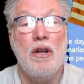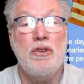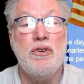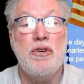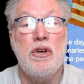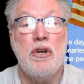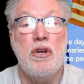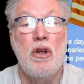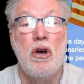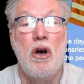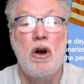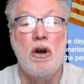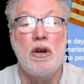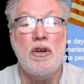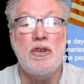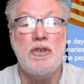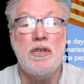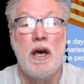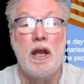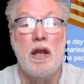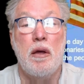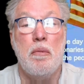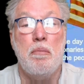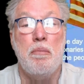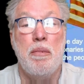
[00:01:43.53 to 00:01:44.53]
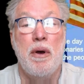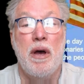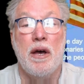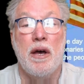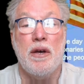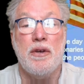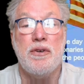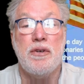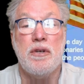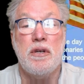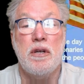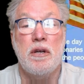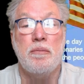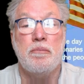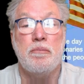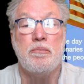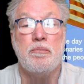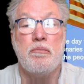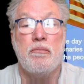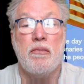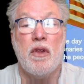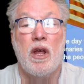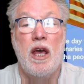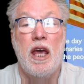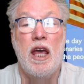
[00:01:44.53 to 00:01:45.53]
Zedong said it best.
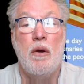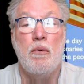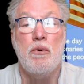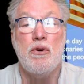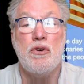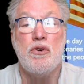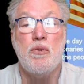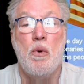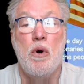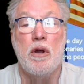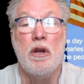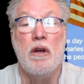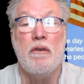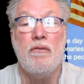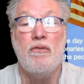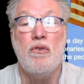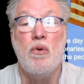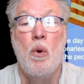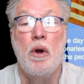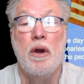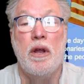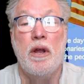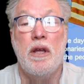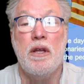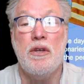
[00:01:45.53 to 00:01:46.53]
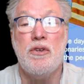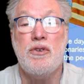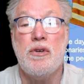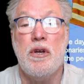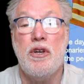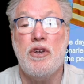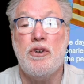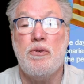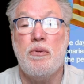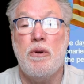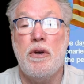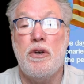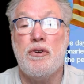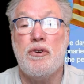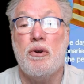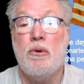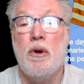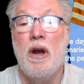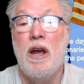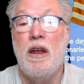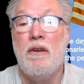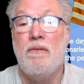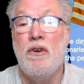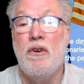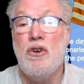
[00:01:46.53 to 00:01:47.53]
He was one of twentieth century's
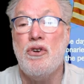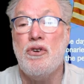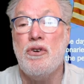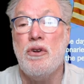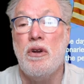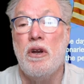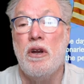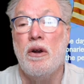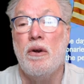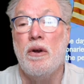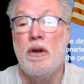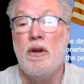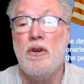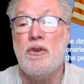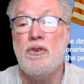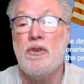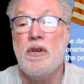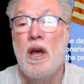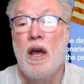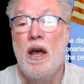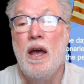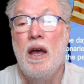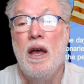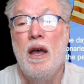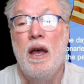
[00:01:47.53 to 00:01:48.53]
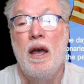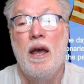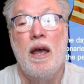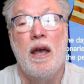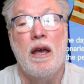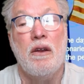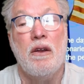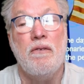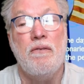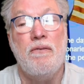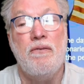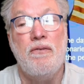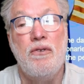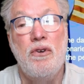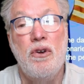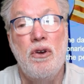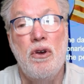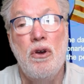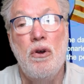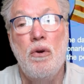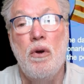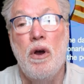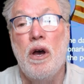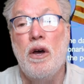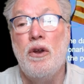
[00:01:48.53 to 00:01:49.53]
great visionaries, and
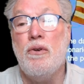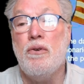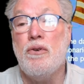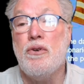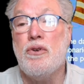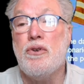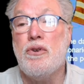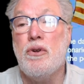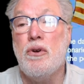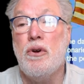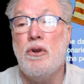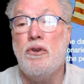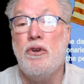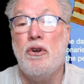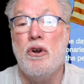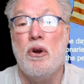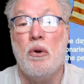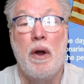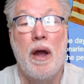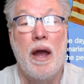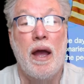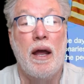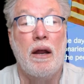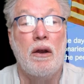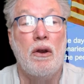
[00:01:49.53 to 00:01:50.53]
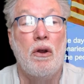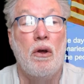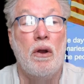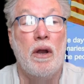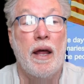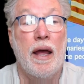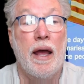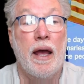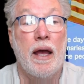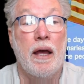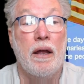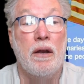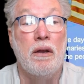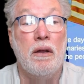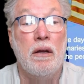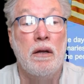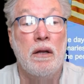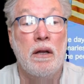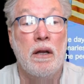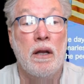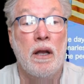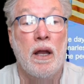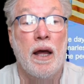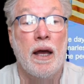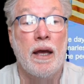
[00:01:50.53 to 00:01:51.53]
few understood Urangloland
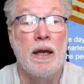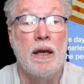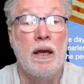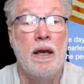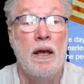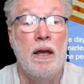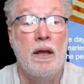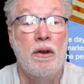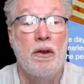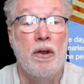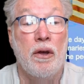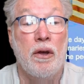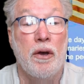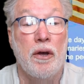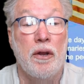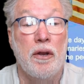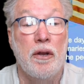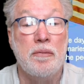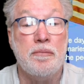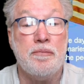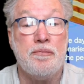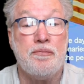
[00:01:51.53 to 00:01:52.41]
like he did.